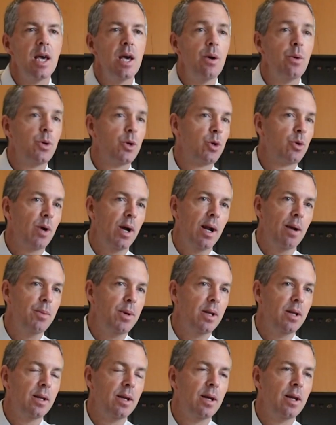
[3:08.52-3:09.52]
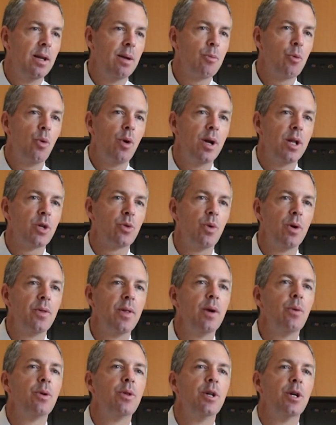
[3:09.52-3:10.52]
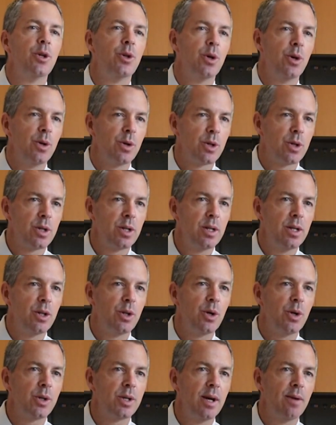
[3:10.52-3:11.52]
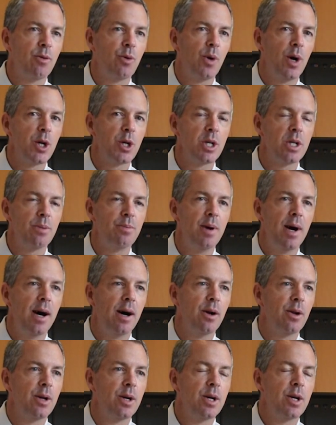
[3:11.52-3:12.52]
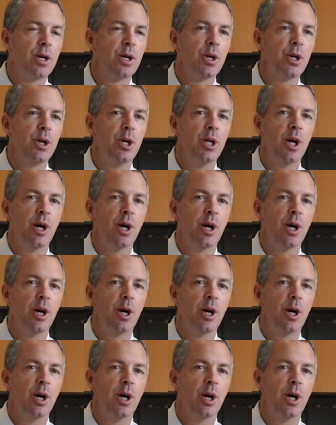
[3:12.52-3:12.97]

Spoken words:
It was great. I mean, number one, it's one thing with the adults. The adults have questions about, you